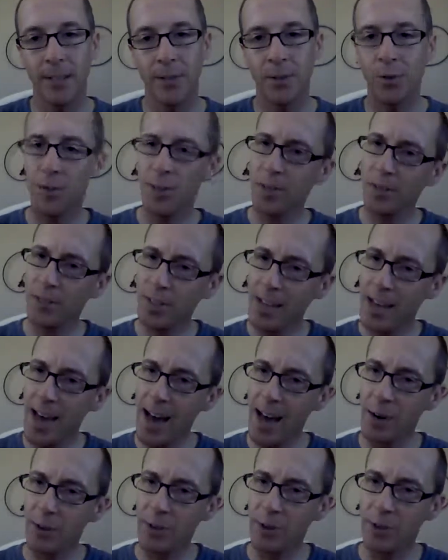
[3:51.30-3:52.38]
So do you see
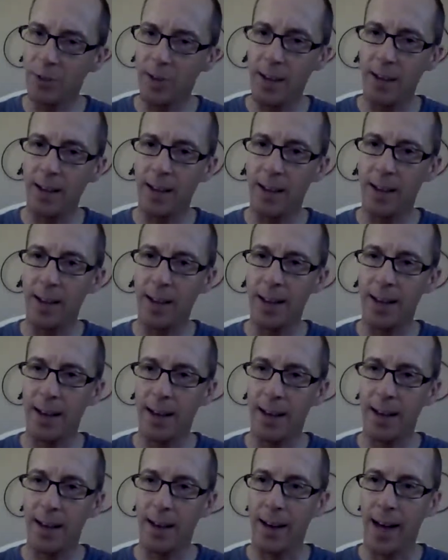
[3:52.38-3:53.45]
how there's
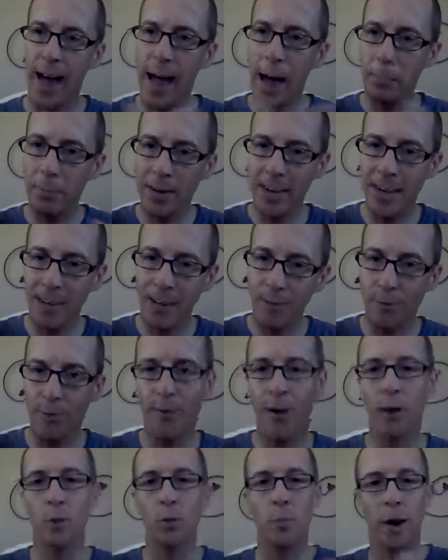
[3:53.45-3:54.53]
a happening
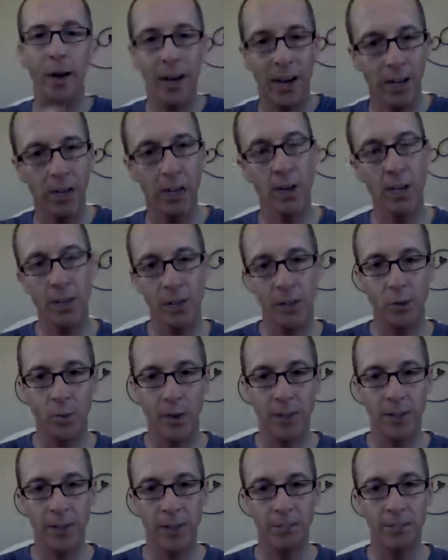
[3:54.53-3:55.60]
followed by a
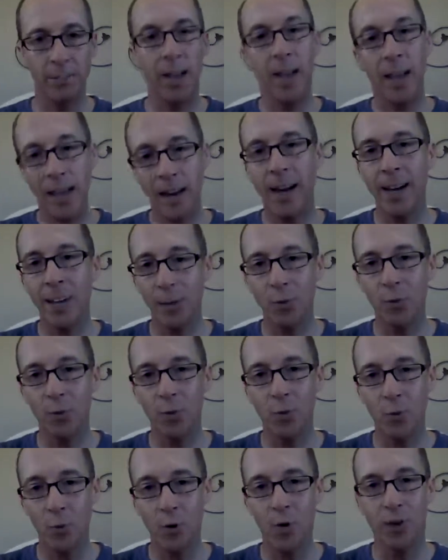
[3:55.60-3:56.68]
consequence, and I use
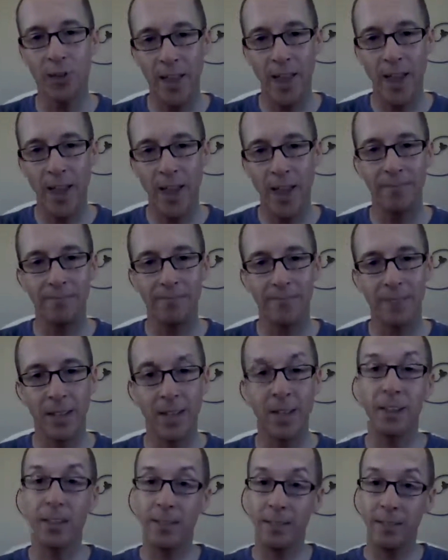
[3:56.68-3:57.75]
the word then.
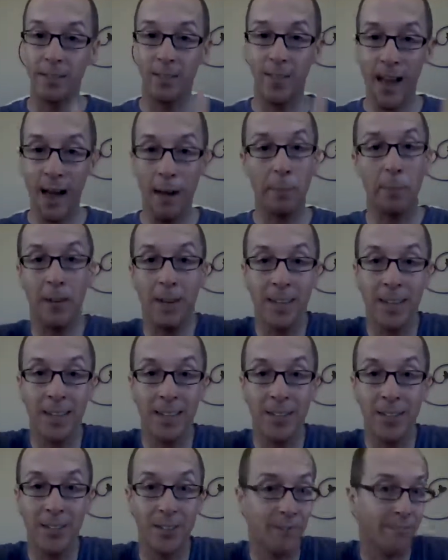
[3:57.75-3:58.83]
The happening
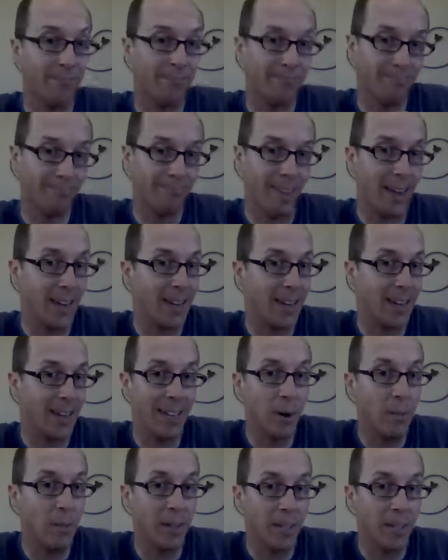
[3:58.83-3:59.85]
is, I didn't wear my